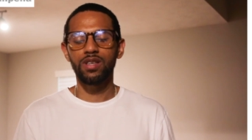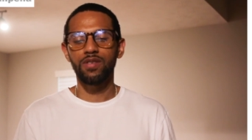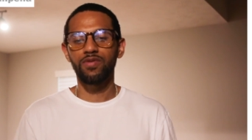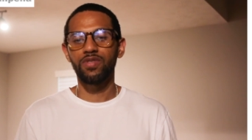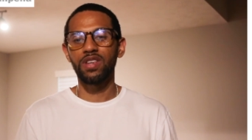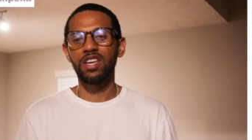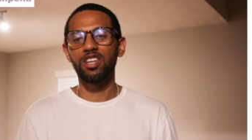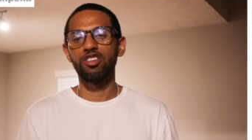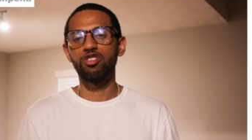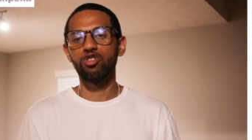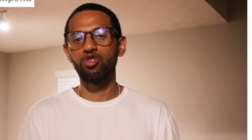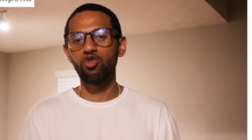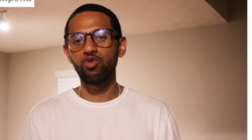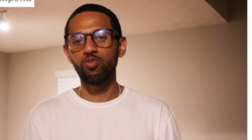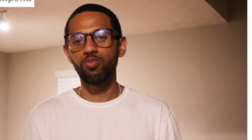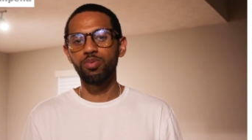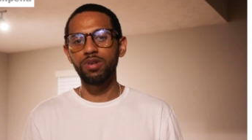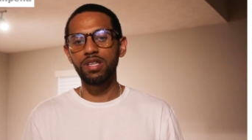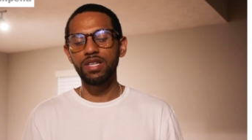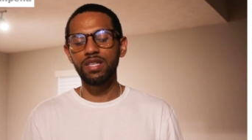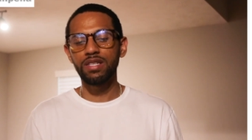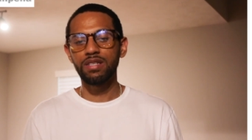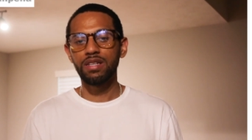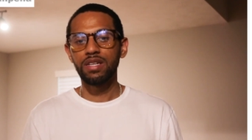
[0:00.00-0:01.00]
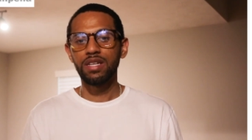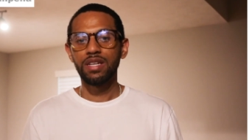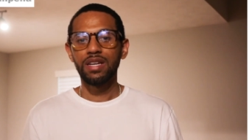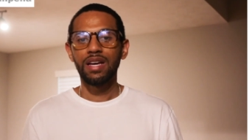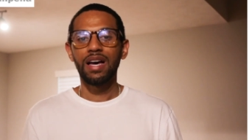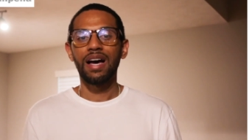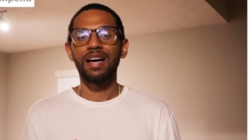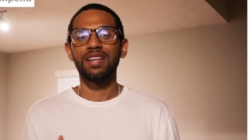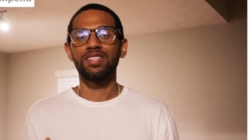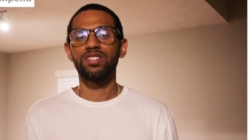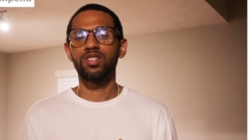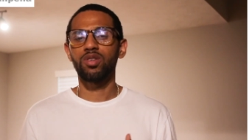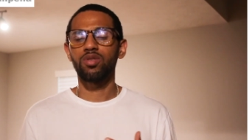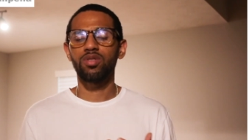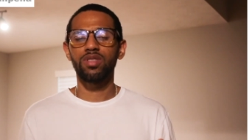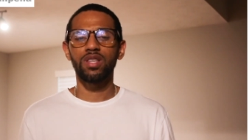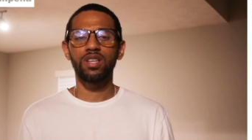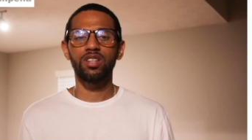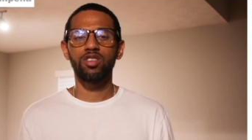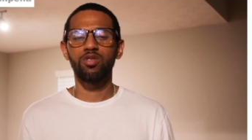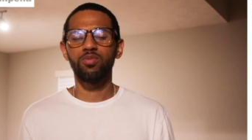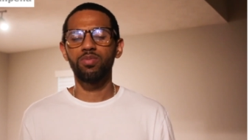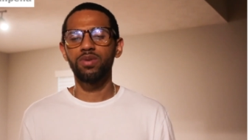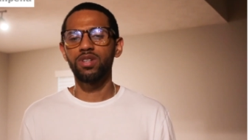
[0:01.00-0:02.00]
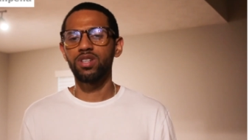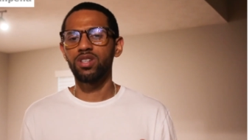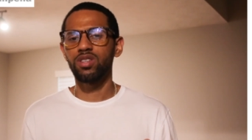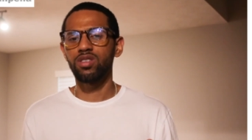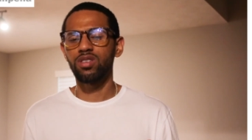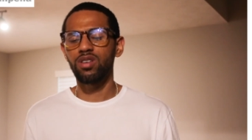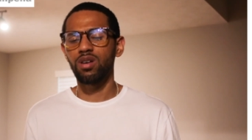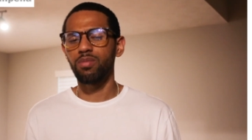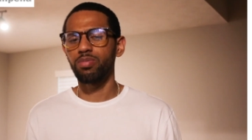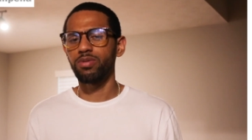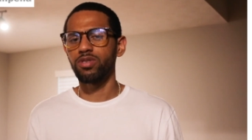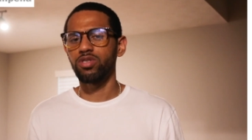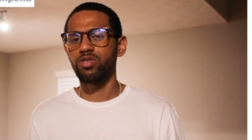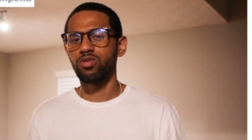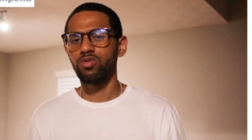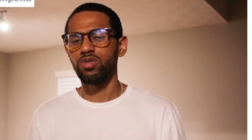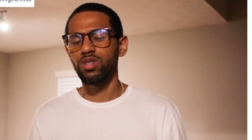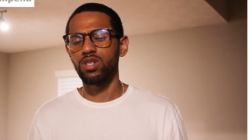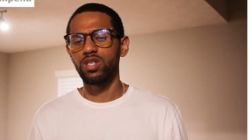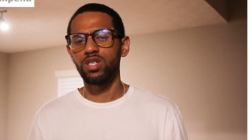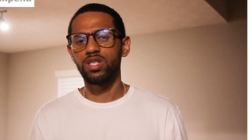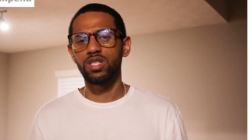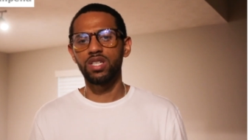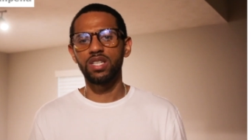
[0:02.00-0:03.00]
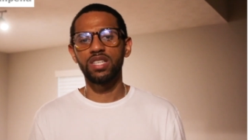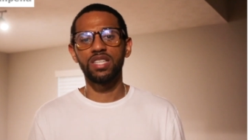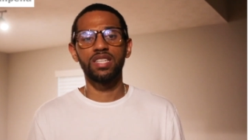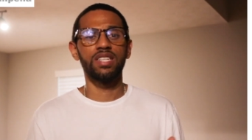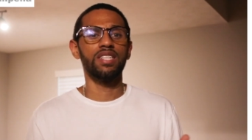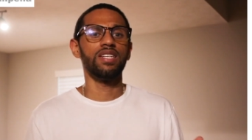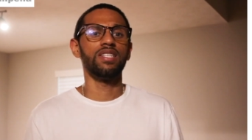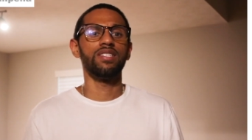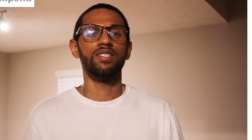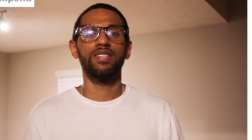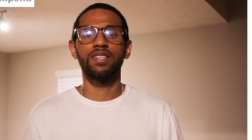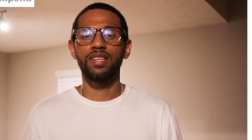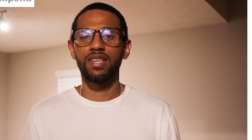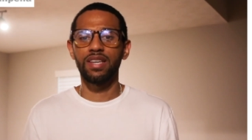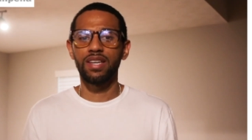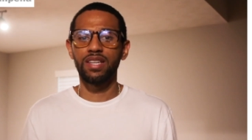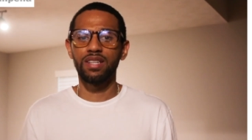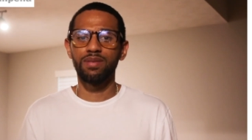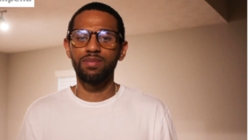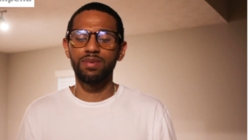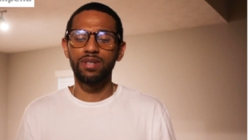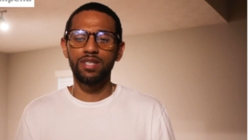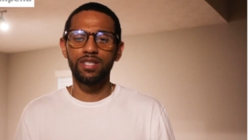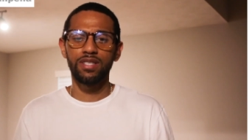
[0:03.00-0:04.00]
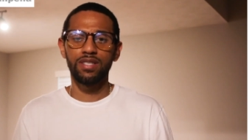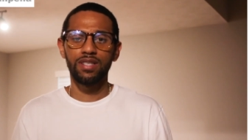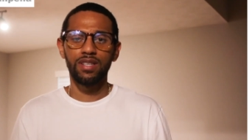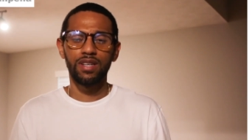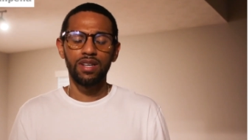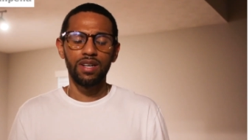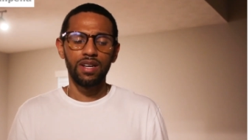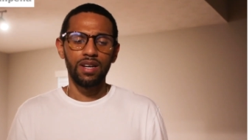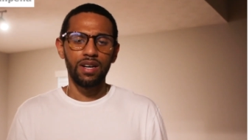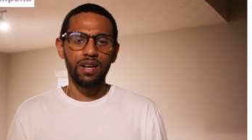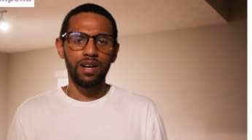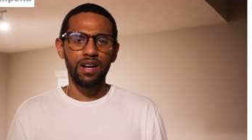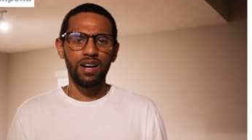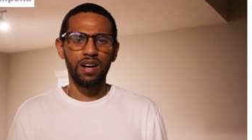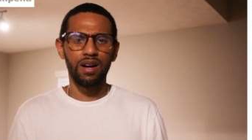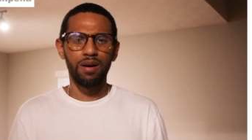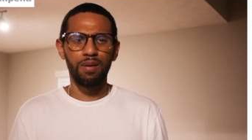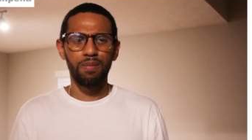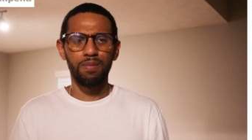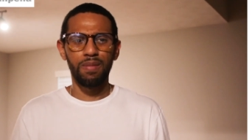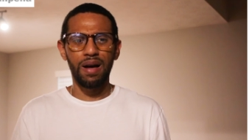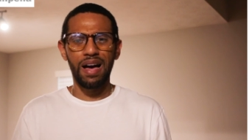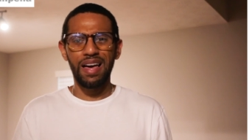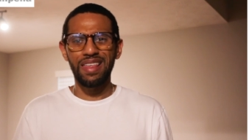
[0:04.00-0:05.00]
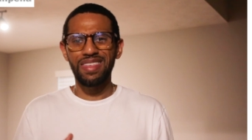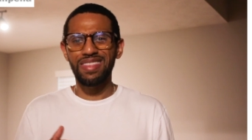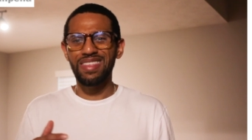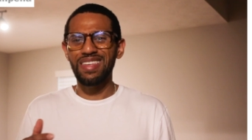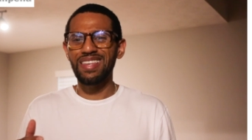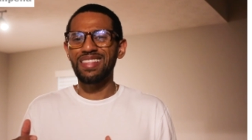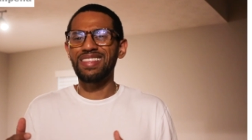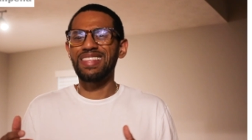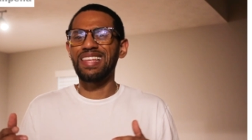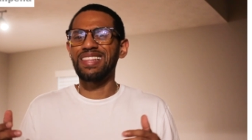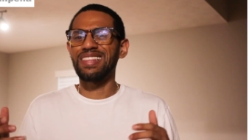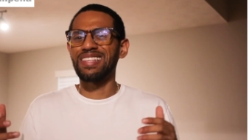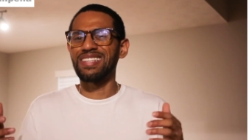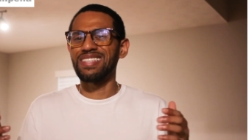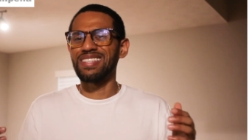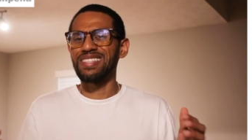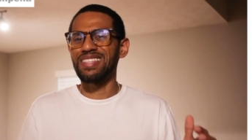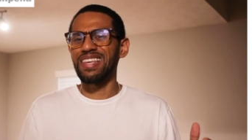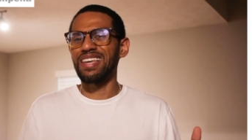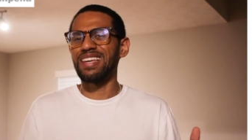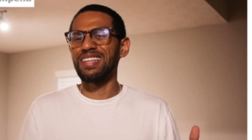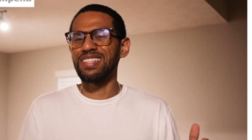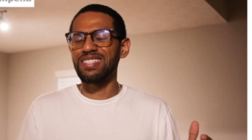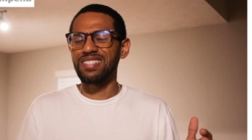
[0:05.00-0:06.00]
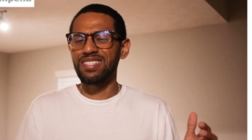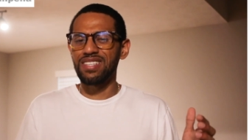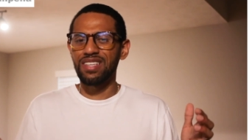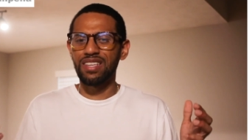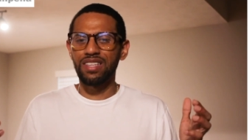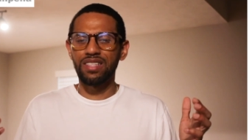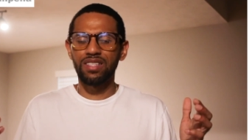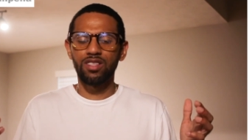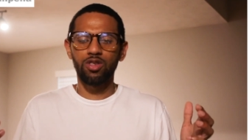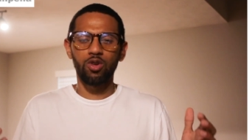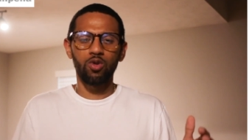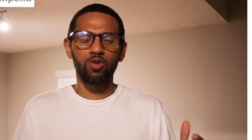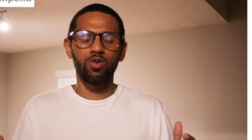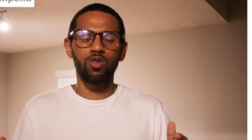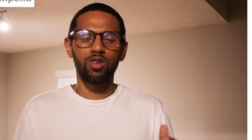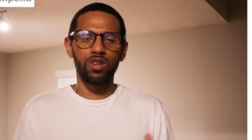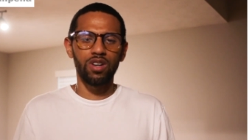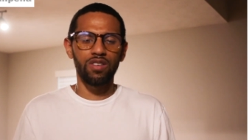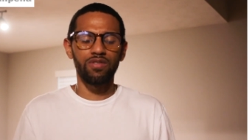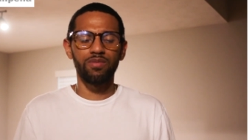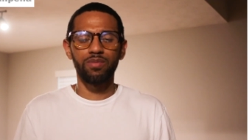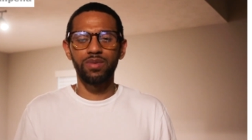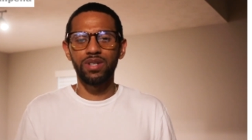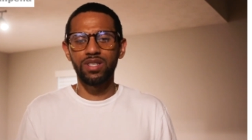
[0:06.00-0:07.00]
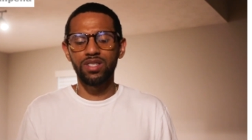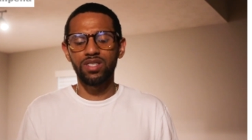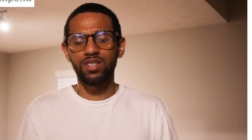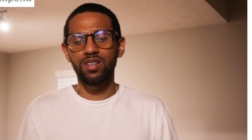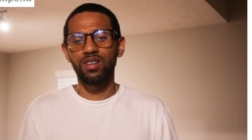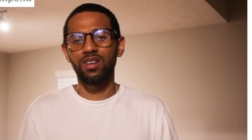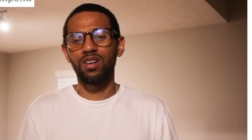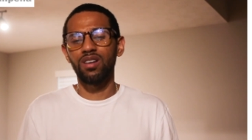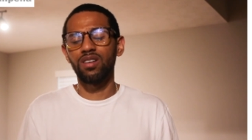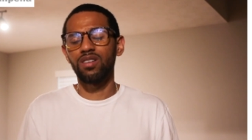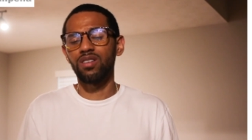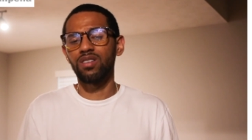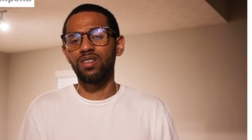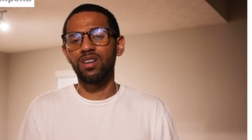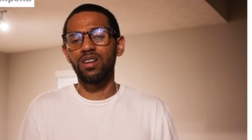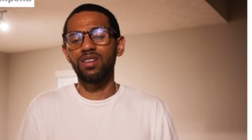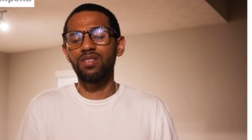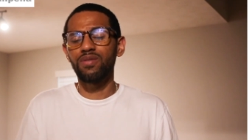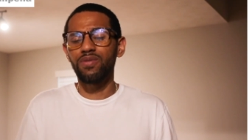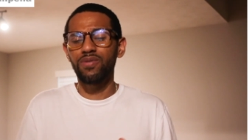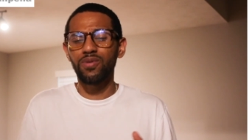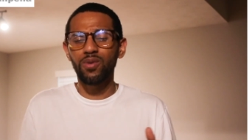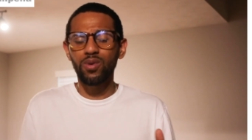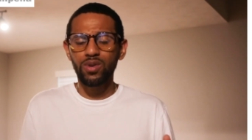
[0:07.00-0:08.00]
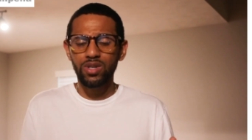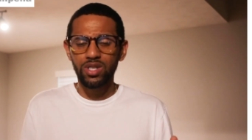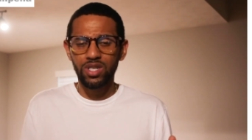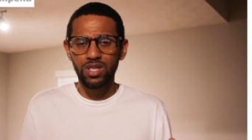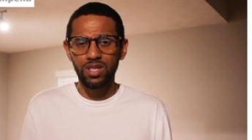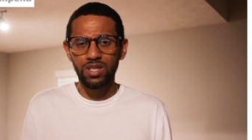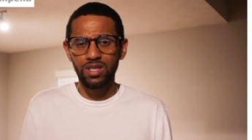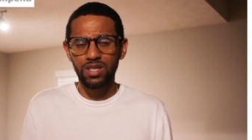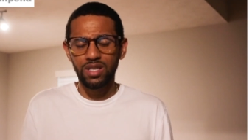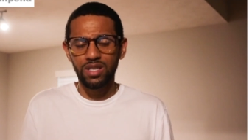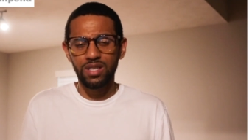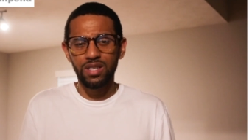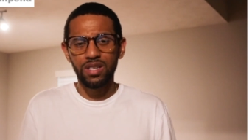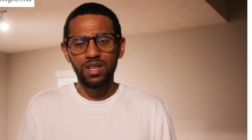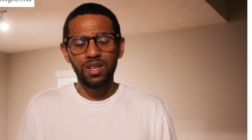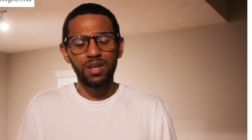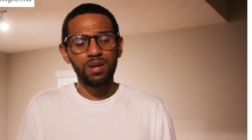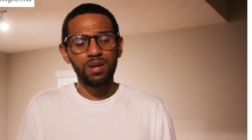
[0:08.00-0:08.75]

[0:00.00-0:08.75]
If they do beat, I still think it'll be a good opportunity to get into cannabis um, I think that the states and local governments are unfortunately